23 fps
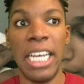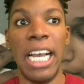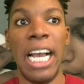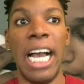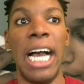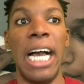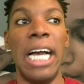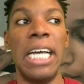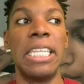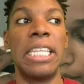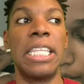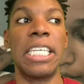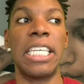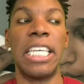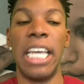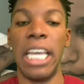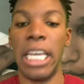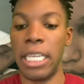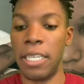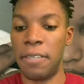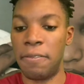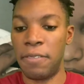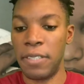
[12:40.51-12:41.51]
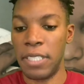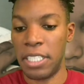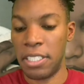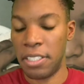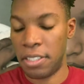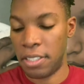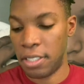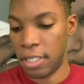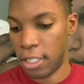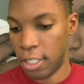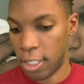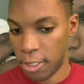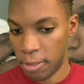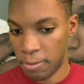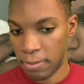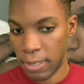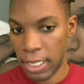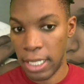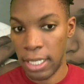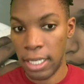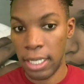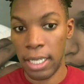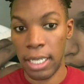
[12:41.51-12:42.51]
had the cake for dessert,
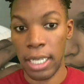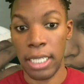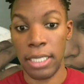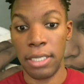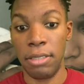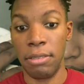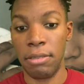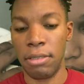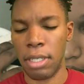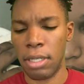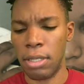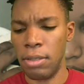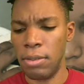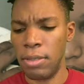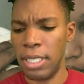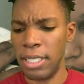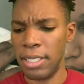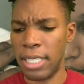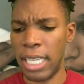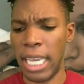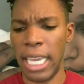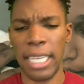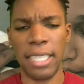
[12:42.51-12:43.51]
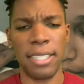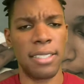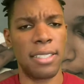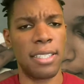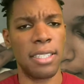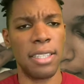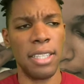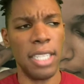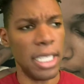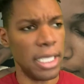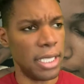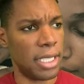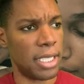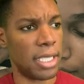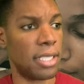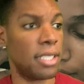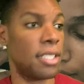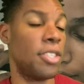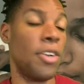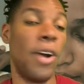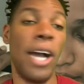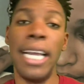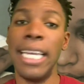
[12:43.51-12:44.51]
and she was like, oh, this cake is delicious,
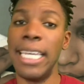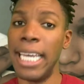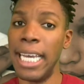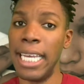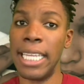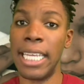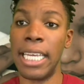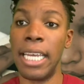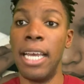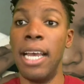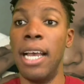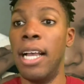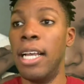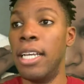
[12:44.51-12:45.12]
so I get it.